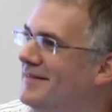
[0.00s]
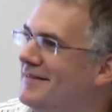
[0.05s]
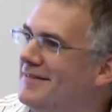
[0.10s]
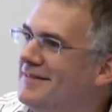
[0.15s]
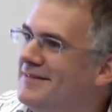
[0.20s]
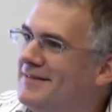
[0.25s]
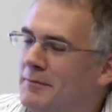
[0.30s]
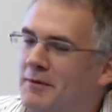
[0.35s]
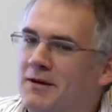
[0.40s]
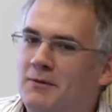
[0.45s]

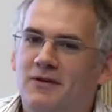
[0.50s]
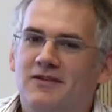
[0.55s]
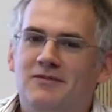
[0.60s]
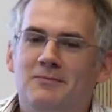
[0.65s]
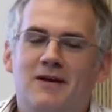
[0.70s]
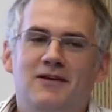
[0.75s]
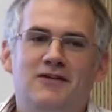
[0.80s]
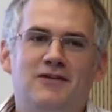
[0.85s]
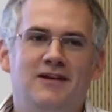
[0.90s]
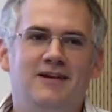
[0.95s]
Somebody was
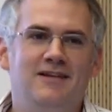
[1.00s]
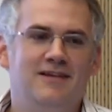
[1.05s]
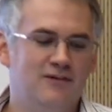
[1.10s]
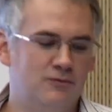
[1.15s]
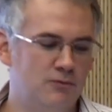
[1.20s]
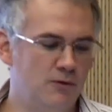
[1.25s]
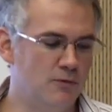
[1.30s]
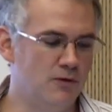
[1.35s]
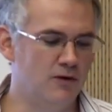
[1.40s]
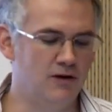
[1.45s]
mentioning this.
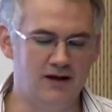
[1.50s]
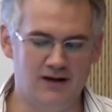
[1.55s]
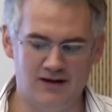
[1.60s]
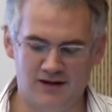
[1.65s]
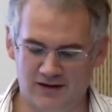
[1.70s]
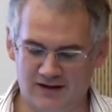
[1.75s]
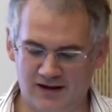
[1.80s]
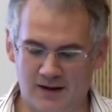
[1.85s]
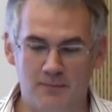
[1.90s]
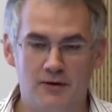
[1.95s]
We were
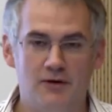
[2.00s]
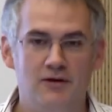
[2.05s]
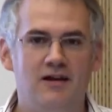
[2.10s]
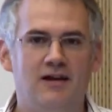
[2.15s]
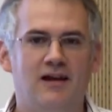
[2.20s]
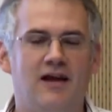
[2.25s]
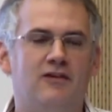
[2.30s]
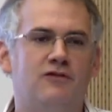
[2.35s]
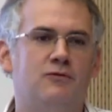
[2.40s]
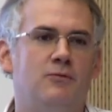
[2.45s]
in Cambodia
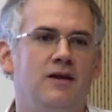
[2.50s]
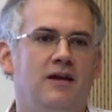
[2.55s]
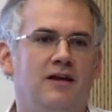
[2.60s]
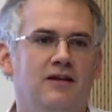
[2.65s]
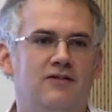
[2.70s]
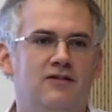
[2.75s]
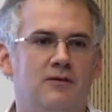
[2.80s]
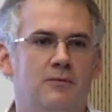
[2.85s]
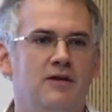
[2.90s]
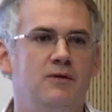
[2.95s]
last week, and
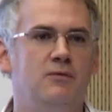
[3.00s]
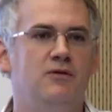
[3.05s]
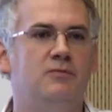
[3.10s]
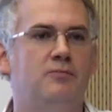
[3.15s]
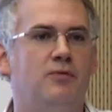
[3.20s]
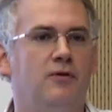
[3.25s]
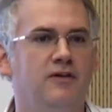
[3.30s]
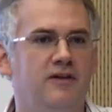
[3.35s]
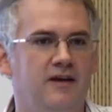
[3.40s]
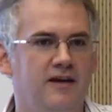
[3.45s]
somebody was
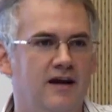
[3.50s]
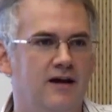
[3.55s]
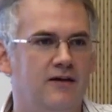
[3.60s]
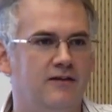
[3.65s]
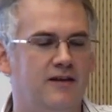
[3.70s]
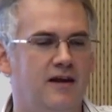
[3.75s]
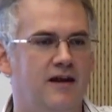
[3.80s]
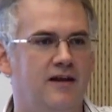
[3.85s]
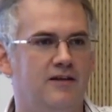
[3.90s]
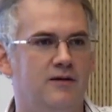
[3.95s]
pointing
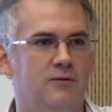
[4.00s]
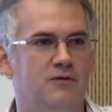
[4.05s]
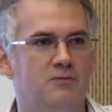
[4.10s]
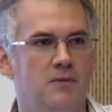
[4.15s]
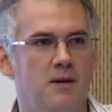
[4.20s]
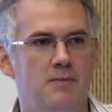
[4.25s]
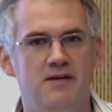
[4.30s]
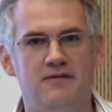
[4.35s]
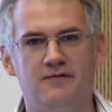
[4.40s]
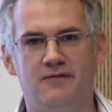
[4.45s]
out that there was
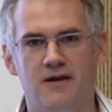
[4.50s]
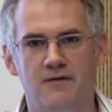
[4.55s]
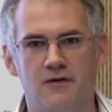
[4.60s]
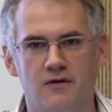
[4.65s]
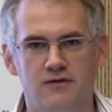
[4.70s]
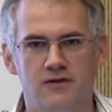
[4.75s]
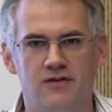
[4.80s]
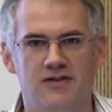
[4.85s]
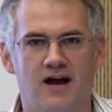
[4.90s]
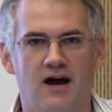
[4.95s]
maybe
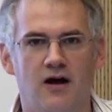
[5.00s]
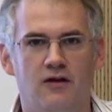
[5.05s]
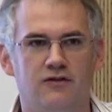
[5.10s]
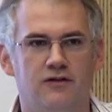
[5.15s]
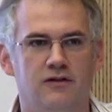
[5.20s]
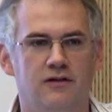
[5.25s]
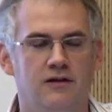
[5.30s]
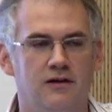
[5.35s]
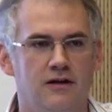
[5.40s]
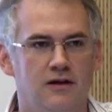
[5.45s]

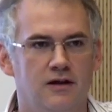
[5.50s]
500,000